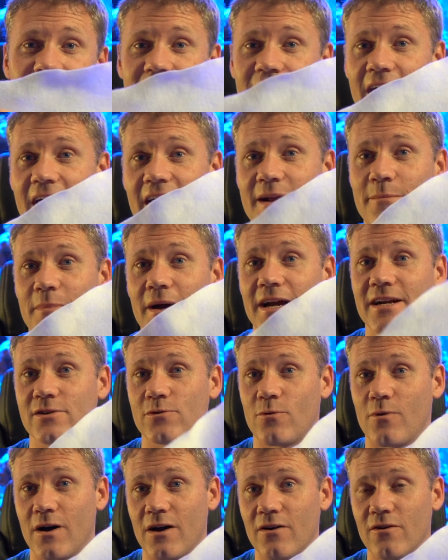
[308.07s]

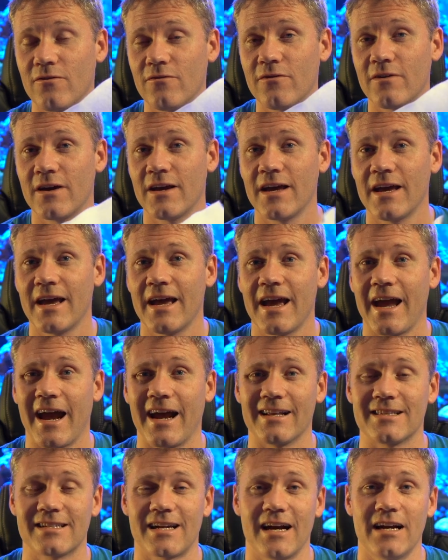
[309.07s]
9x12, and
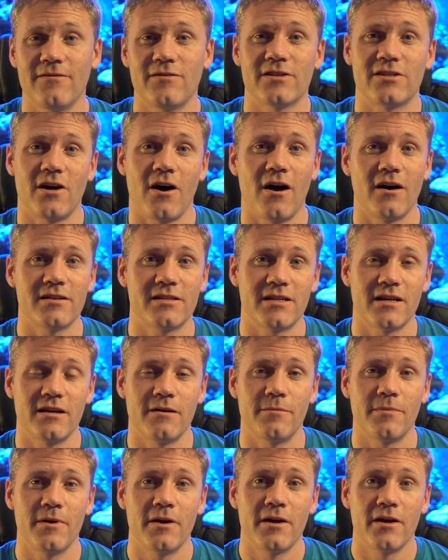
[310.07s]
it's kind of a
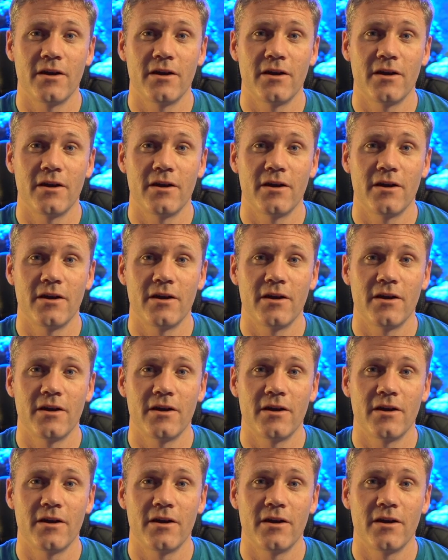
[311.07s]
toss-up.